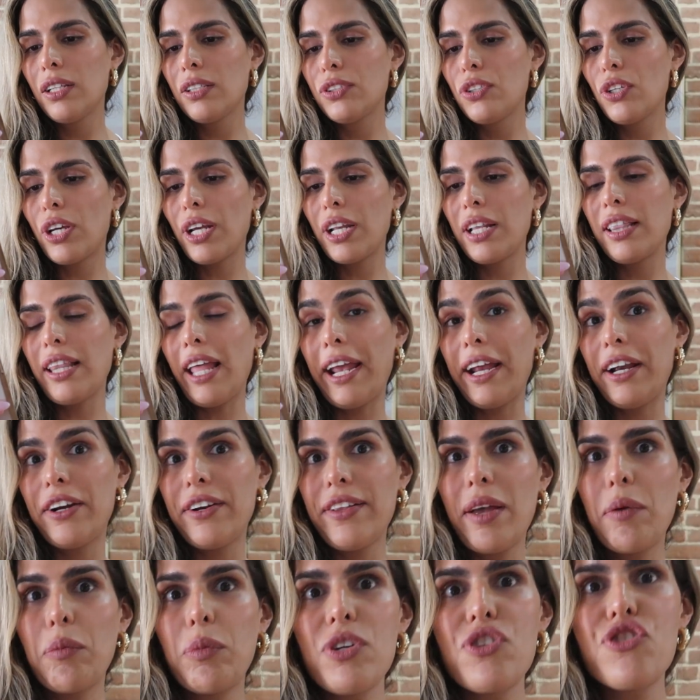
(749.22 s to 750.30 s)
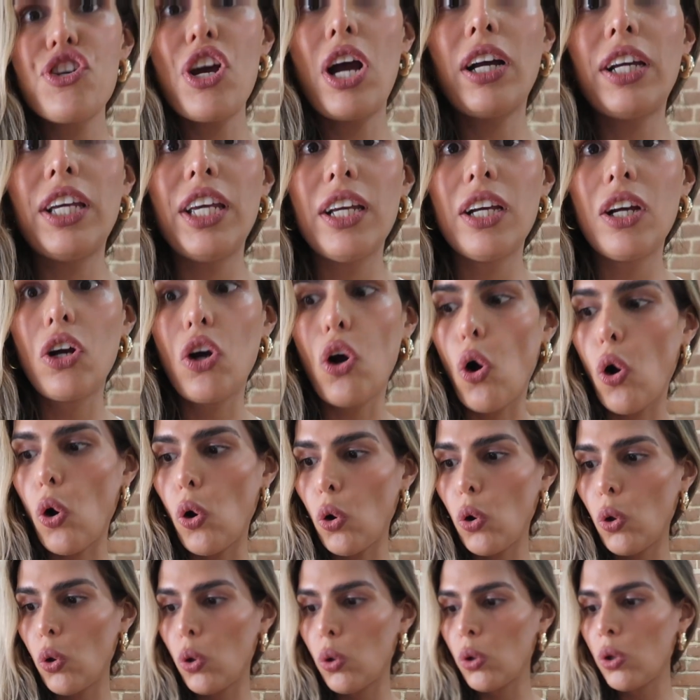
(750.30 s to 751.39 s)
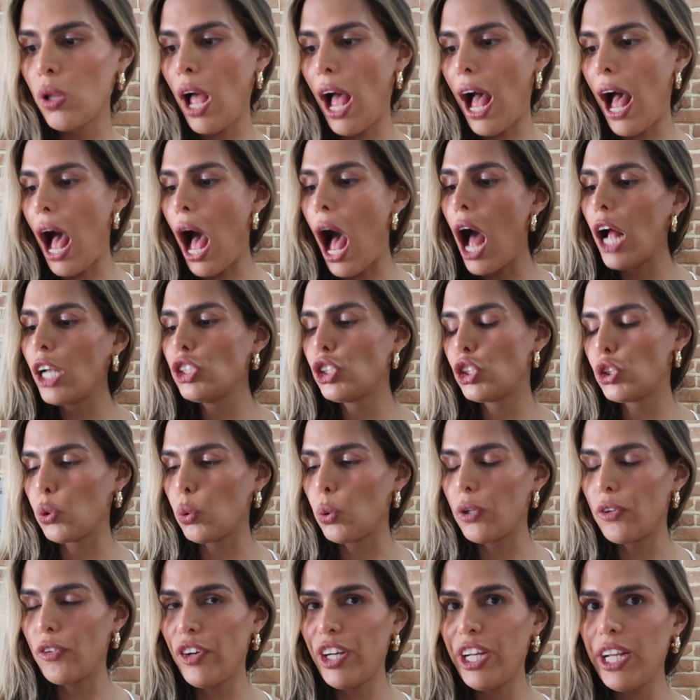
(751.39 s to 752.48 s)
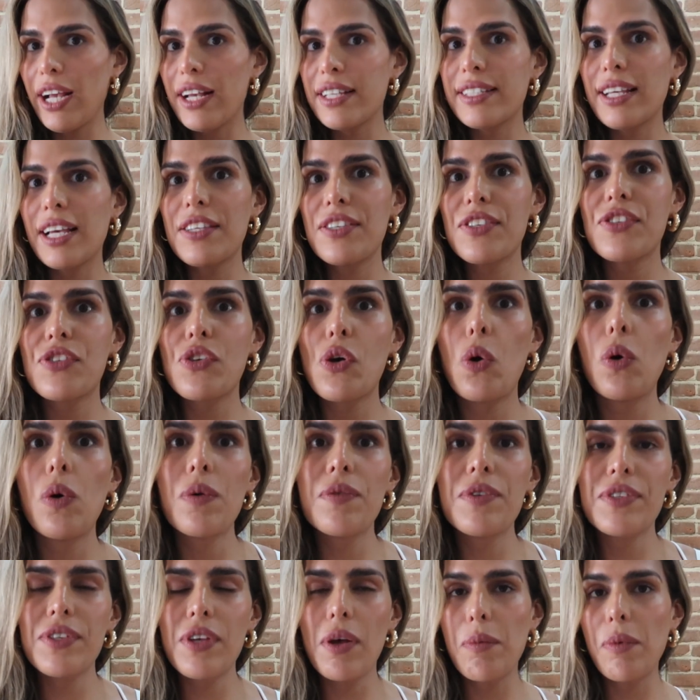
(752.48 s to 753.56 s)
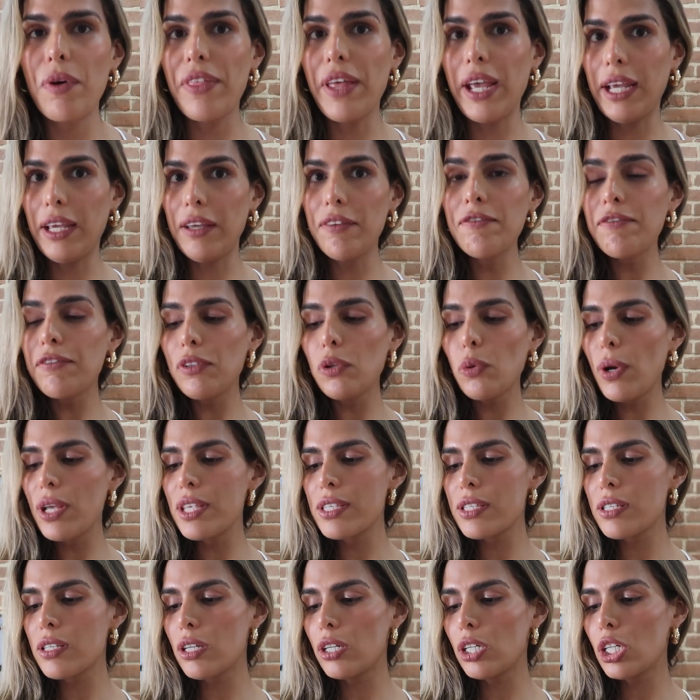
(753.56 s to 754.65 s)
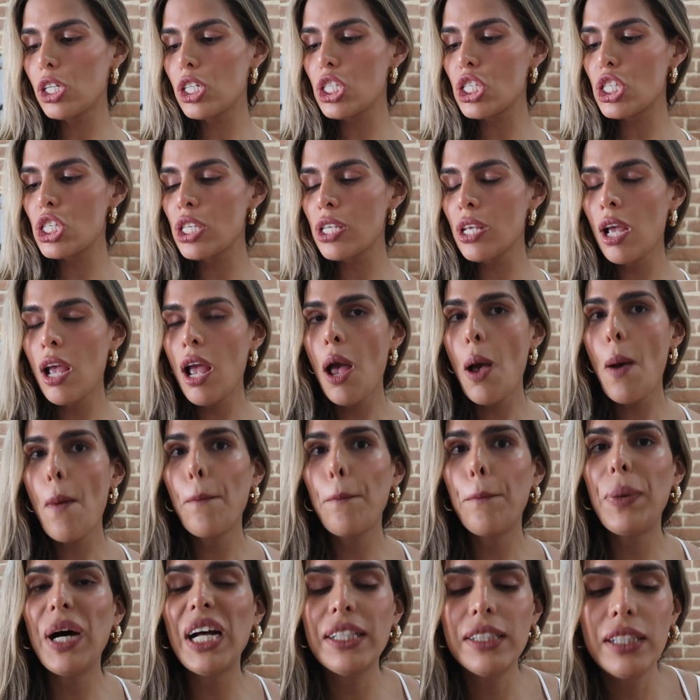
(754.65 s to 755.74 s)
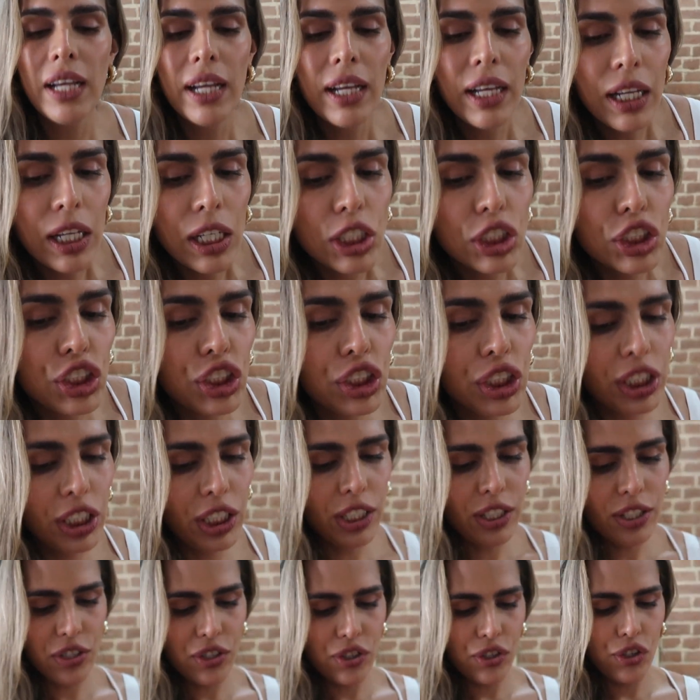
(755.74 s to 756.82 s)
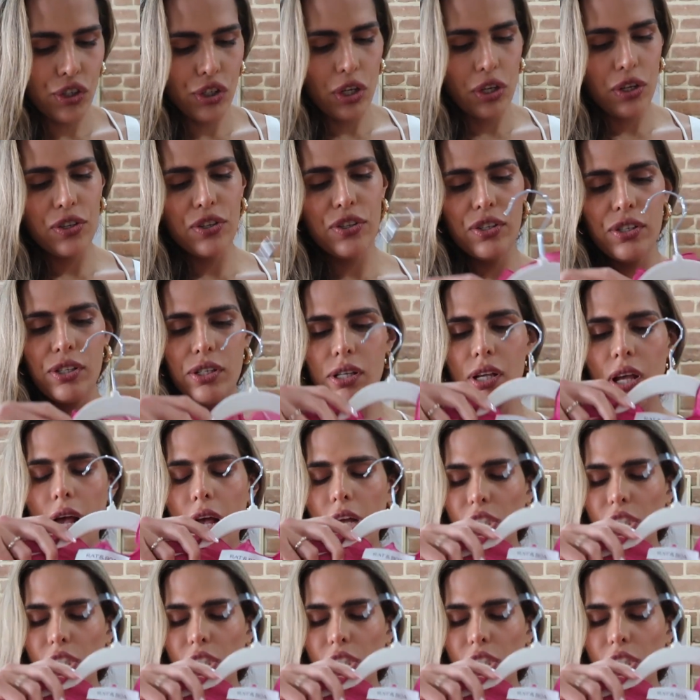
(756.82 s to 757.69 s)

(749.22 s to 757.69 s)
you can layer them with chunky gold jewelry, as I saw on some of the influencers. But she's just